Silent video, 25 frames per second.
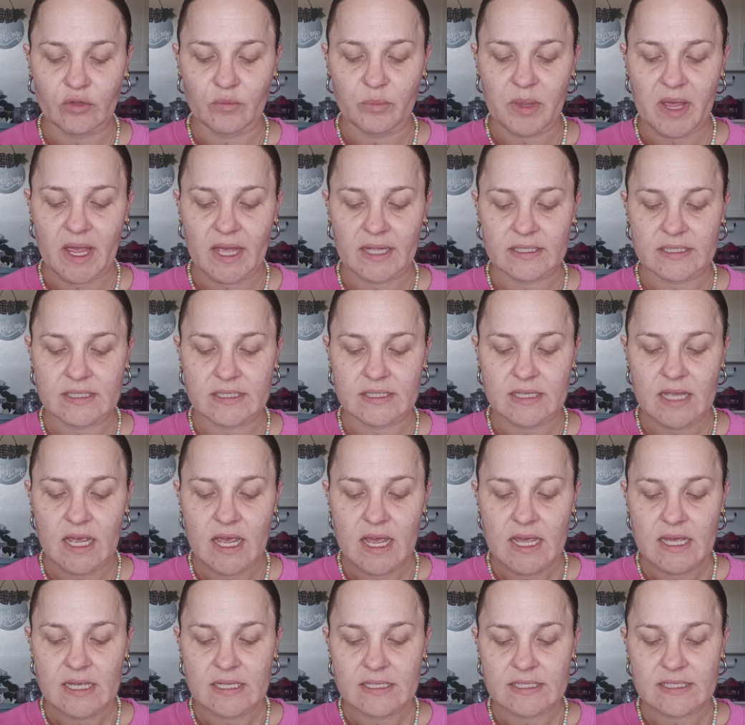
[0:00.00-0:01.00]
pets,
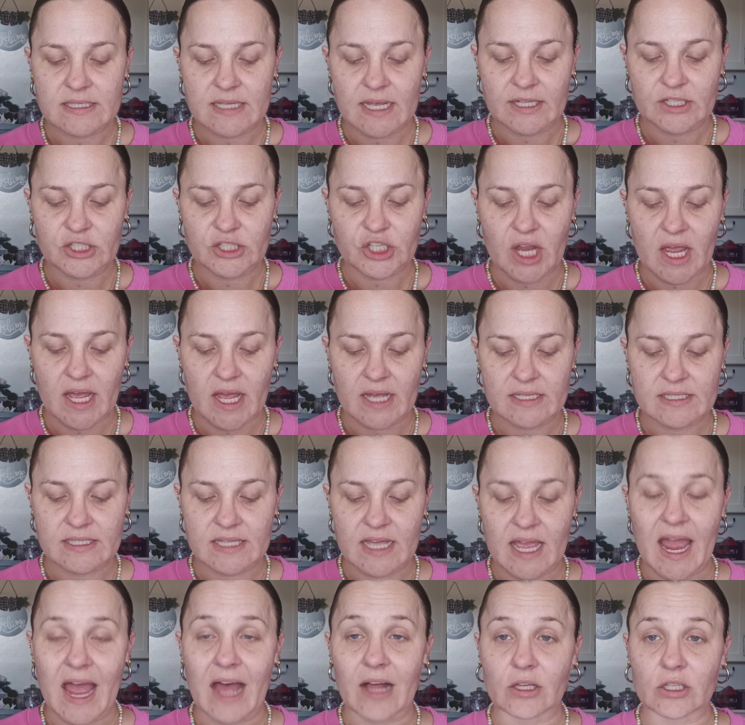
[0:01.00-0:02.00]
such as
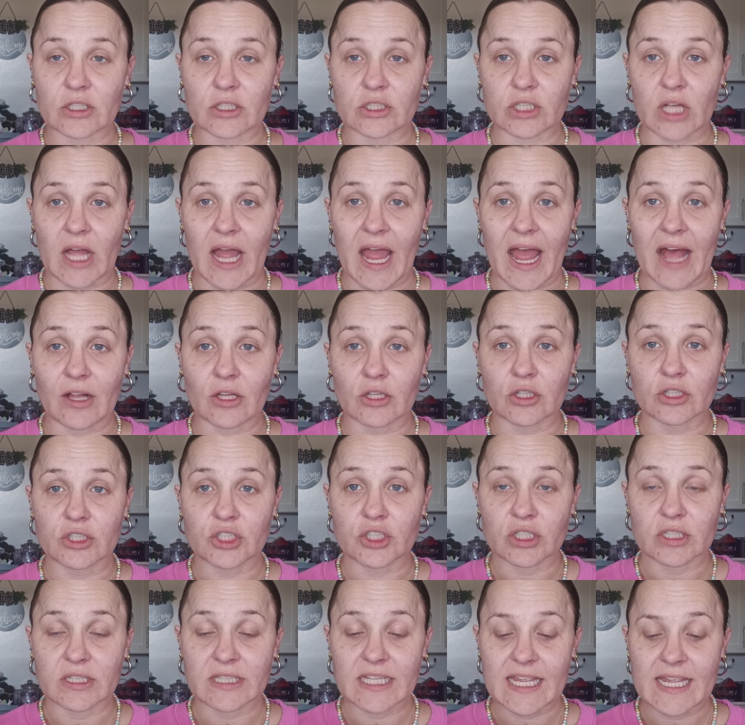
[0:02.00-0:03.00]
the
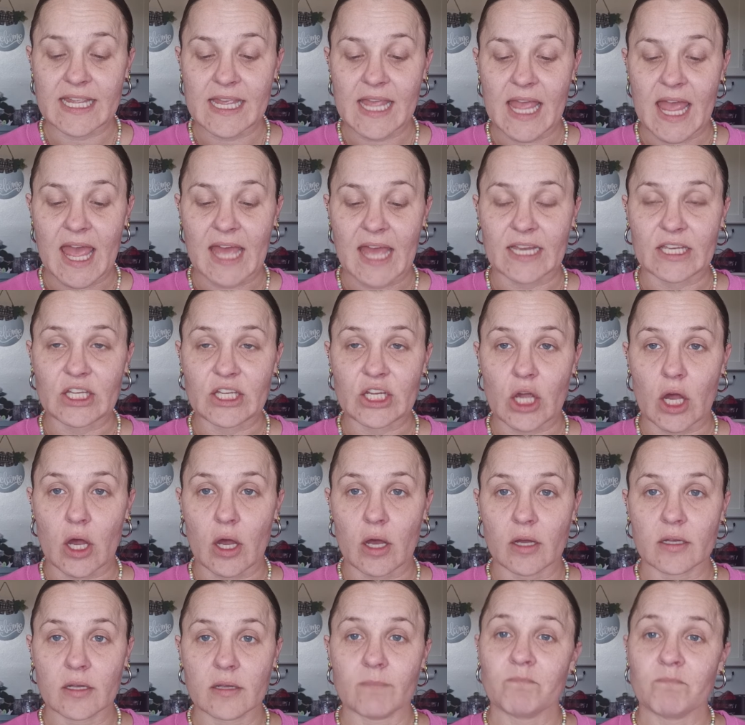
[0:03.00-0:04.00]
elderly and
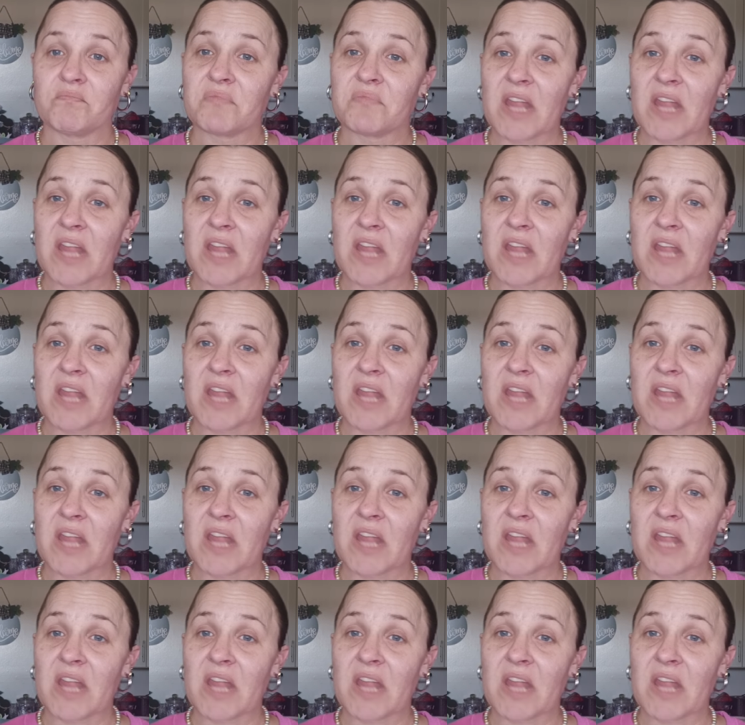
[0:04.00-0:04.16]
young,